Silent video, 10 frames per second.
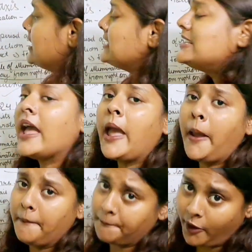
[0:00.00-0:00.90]
is
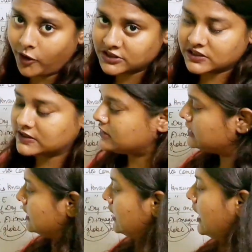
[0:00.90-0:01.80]
important.
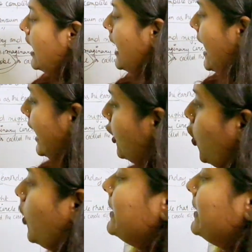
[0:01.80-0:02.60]
I hope it